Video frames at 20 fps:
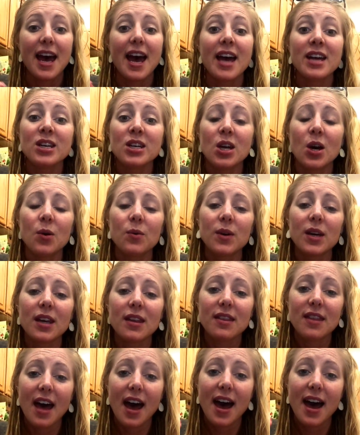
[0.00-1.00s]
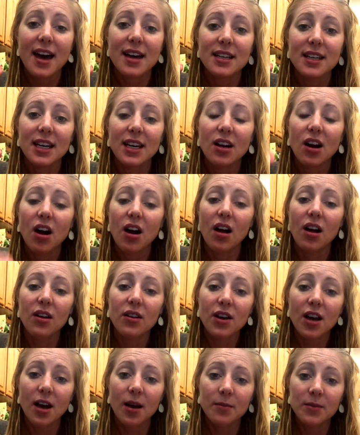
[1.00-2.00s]
and knowing that it all
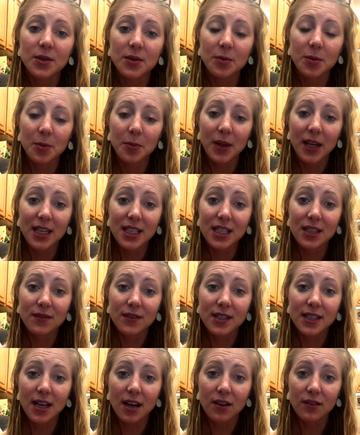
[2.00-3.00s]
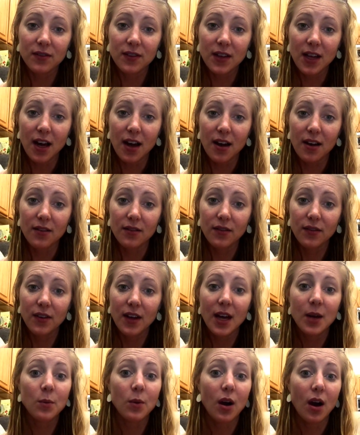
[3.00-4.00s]
comes from a place of self-love,
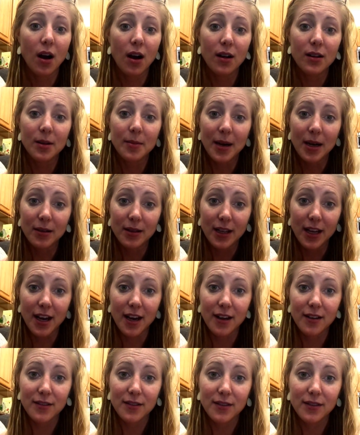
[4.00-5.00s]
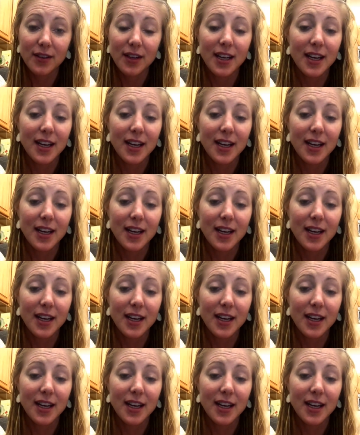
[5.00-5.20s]
and we're all about love.